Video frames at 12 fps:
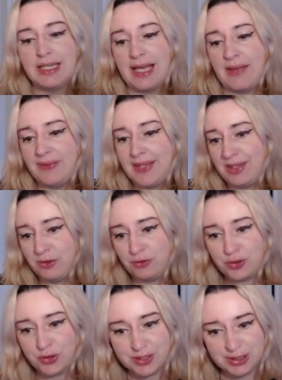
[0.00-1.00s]
And then,
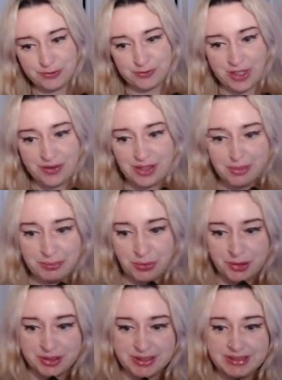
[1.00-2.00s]
of course, very
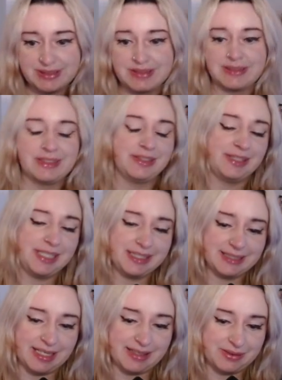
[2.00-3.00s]
important, the
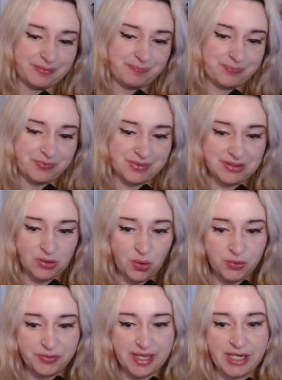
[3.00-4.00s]
thing that this
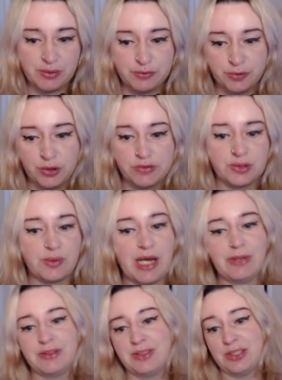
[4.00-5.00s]
whole deck revolves
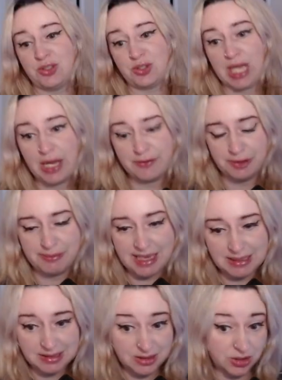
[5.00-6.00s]
around, the Travel
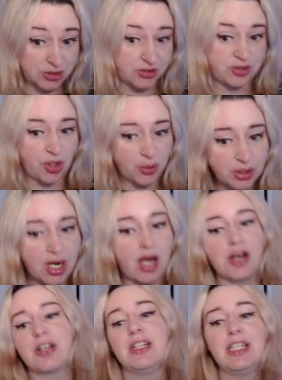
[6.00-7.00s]
Master
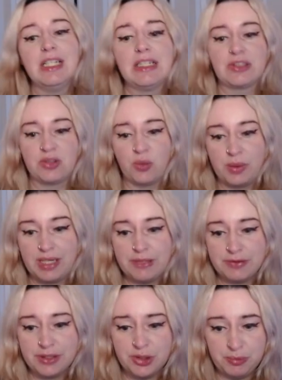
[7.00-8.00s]
Dungar. So
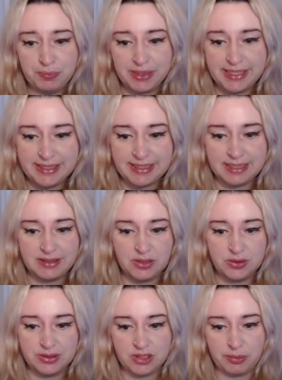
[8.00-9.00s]
whenever you play this,
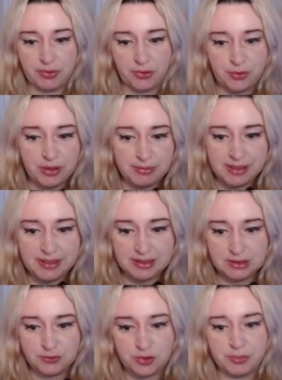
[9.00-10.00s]
you summon 3
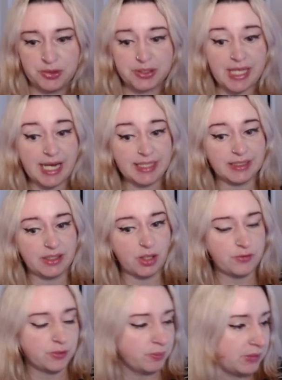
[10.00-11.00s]
minions from your deck that
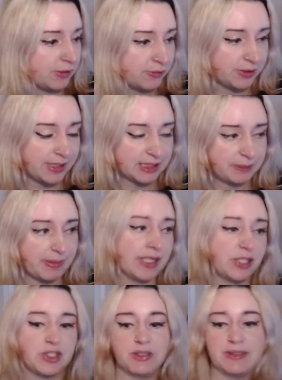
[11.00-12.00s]
are from different
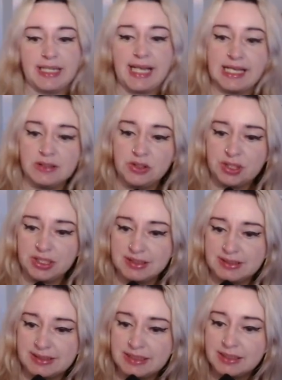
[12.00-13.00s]
expansions. And as you can
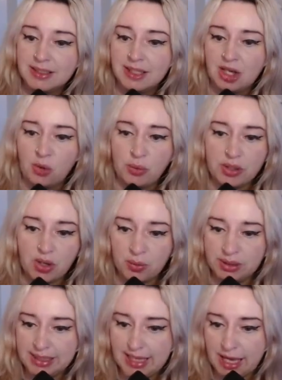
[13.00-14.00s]
see, we
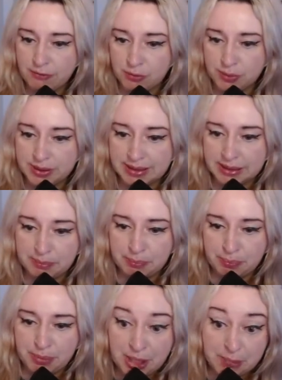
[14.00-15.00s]
only have really
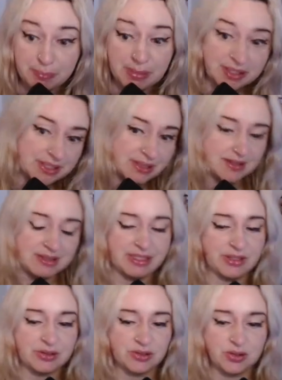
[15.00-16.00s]
big minions
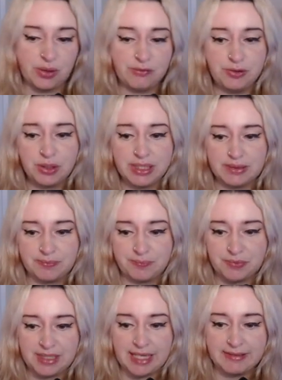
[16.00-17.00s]
here. So if you
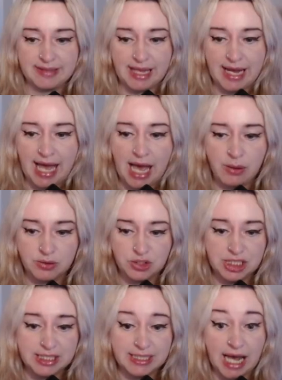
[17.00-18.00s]
can get that out,
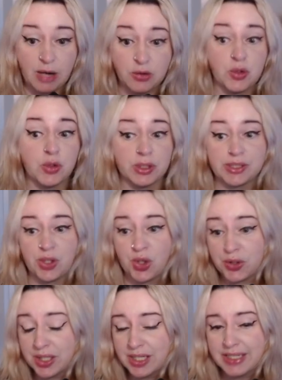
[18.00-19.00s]
cheat it out early
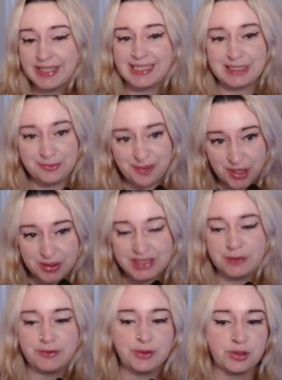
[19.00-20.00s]
on, it's very
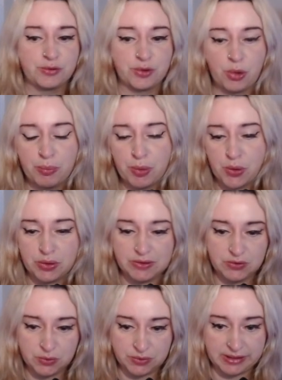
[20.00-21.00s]
difficult for
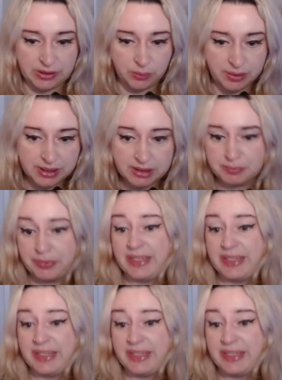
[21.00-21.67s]
opponents to deal with it.